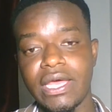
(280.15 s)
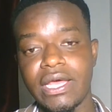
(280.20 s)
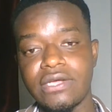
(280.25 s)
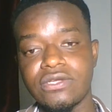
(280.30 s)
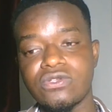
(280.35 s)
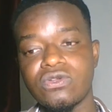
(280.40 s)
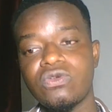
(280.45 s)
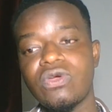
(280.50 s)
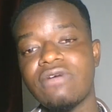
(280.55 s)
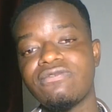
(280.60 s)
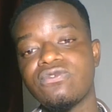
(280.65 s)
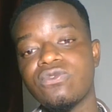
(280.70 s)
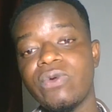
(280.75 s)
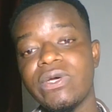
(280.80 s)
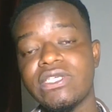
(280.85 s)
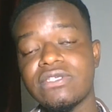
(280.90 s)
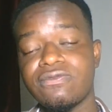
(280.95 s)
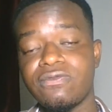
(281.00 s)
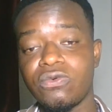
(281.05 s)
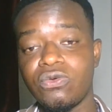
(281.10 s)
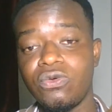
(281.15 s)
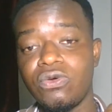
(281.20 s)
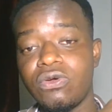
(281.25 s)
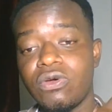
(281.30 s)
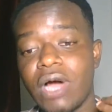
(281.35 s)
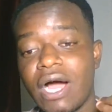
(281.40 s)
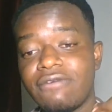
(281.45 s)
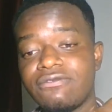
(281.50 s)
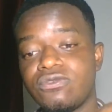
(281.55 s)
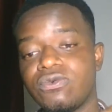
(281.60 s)
So you'll have to wait
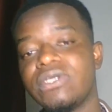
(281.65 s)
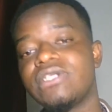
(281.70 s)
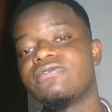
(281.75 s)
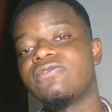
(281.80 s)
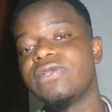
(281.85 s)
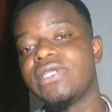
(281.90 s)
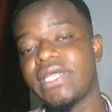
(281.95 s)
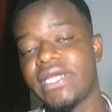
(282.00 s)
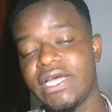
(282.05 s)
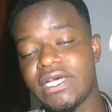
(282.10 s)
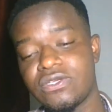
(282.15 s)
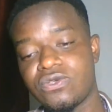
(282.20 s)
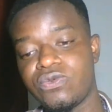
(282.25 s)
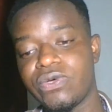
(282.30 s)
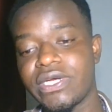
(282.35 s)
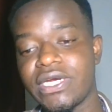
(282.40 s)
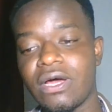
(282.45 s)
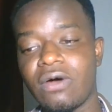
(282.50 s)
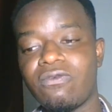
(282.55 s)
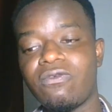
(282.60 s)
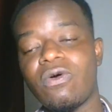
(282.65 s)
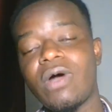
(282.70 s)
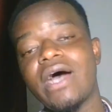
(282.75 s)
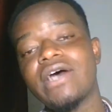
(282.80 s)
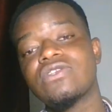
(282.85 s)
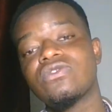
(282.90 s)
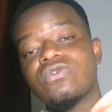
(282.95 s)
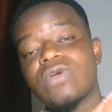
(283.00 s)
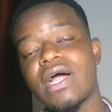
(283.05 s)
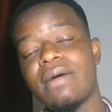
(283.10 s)
for the next week now for us
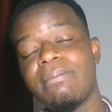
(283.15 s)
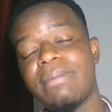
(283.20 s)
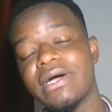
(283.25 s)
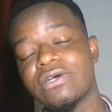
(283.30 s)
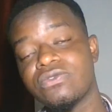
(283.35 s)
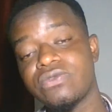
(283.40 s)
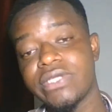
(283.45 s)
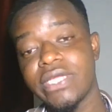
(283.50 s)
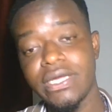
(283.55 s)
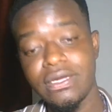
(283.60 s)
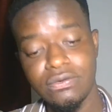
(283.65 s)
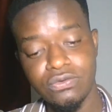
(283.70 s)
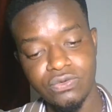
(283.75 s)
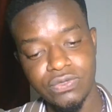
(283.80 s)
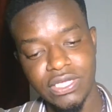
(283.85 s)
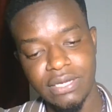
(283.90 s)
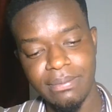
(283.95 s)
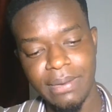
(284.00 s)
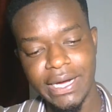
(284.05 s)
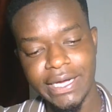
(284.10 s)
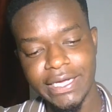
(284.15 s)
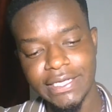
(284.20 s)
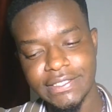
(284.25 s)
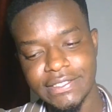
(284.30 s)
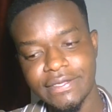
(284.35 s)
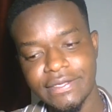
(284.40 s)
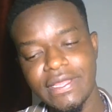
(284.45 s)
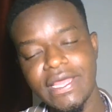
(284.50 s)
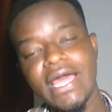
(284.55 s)
to come back to the markets.